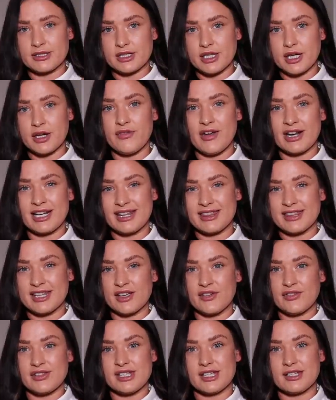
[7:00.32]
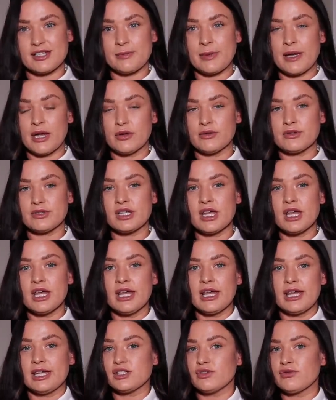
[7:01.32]
stuff, and I think for £60
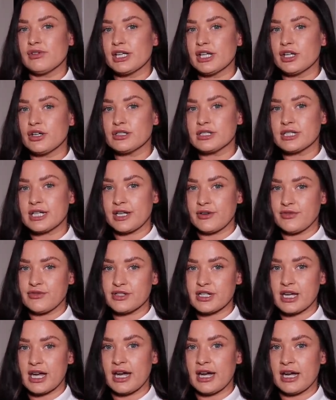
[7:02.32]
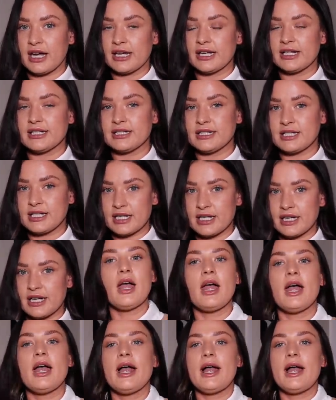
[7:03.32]
it's a really good gift idea.